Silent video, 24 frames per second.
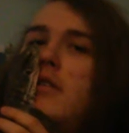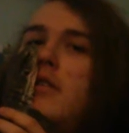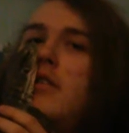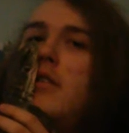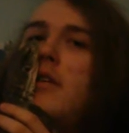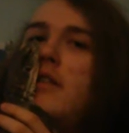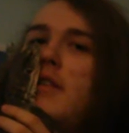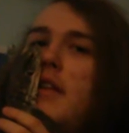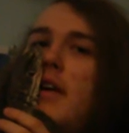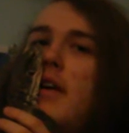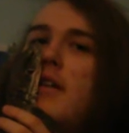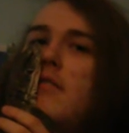
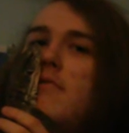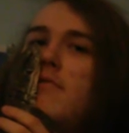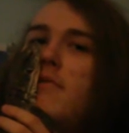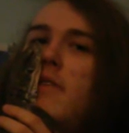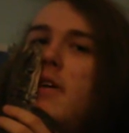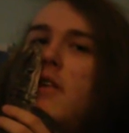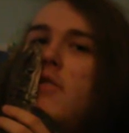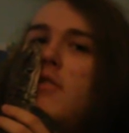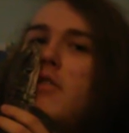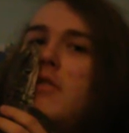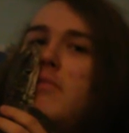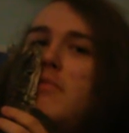and then has
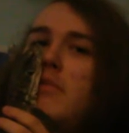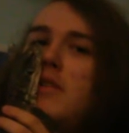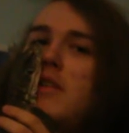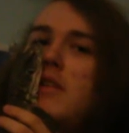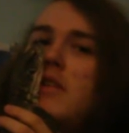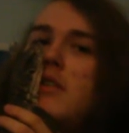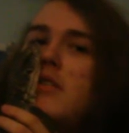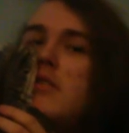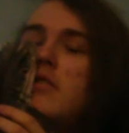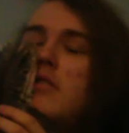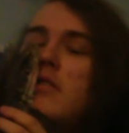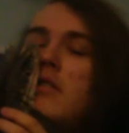very
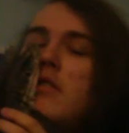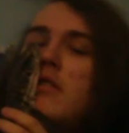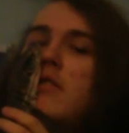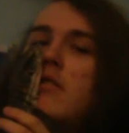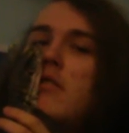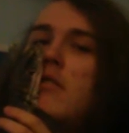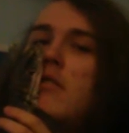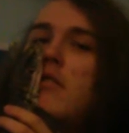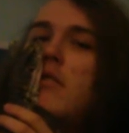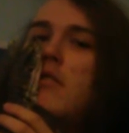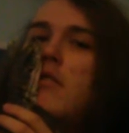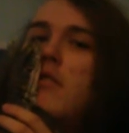mean
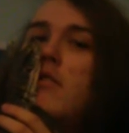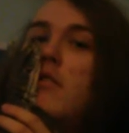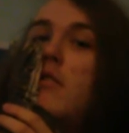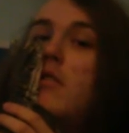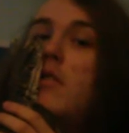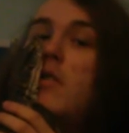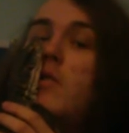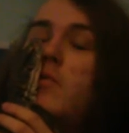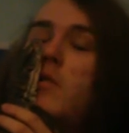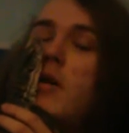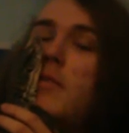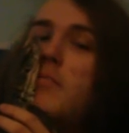
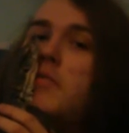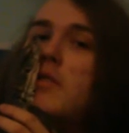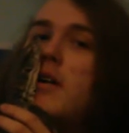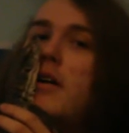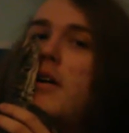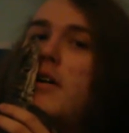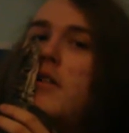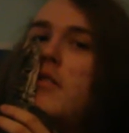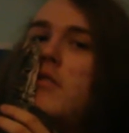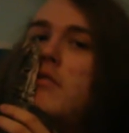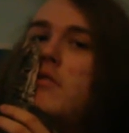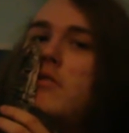
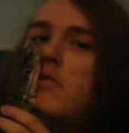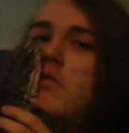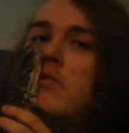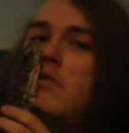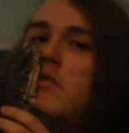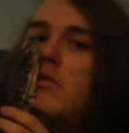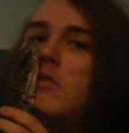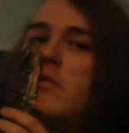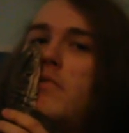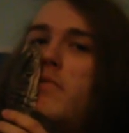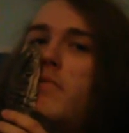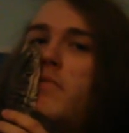
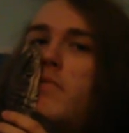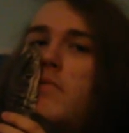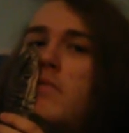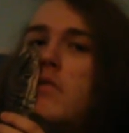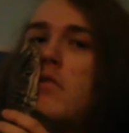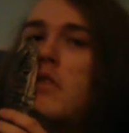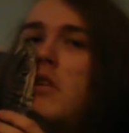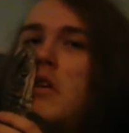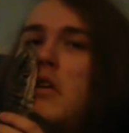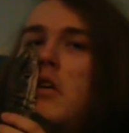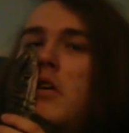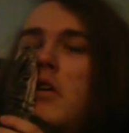reptiles.
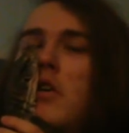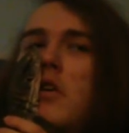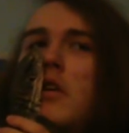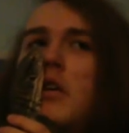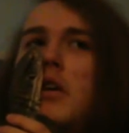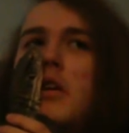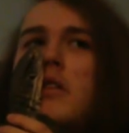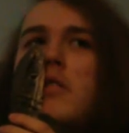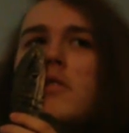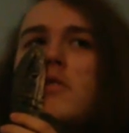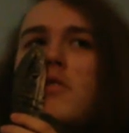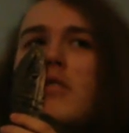
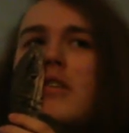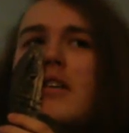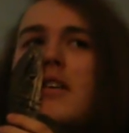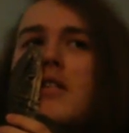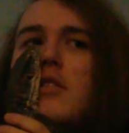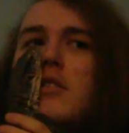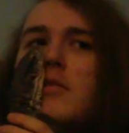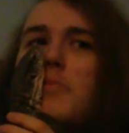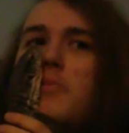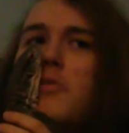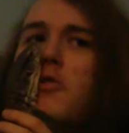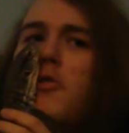So I
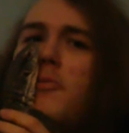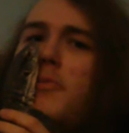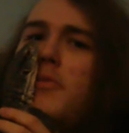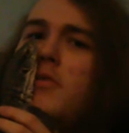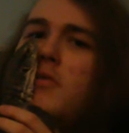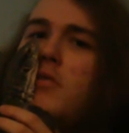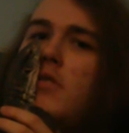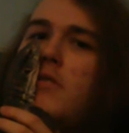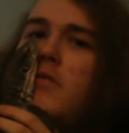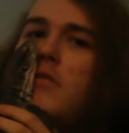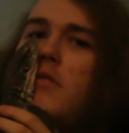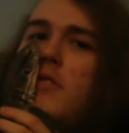guess the
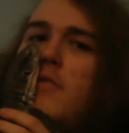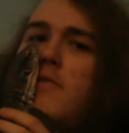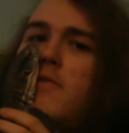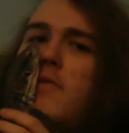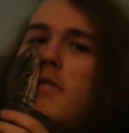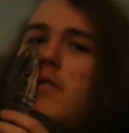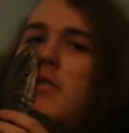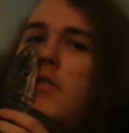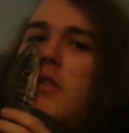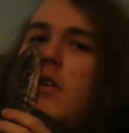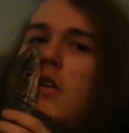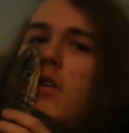purpose of this
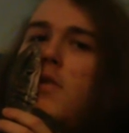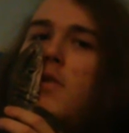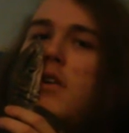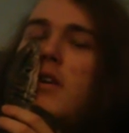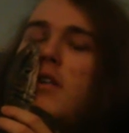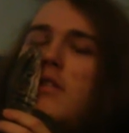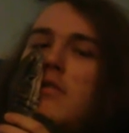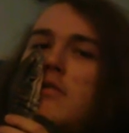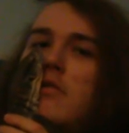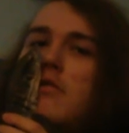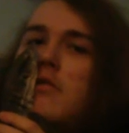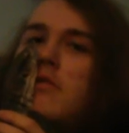video
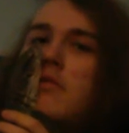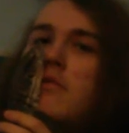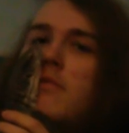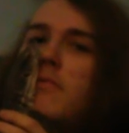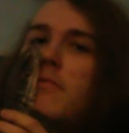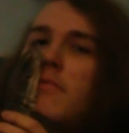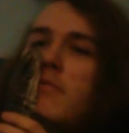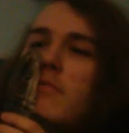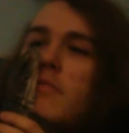is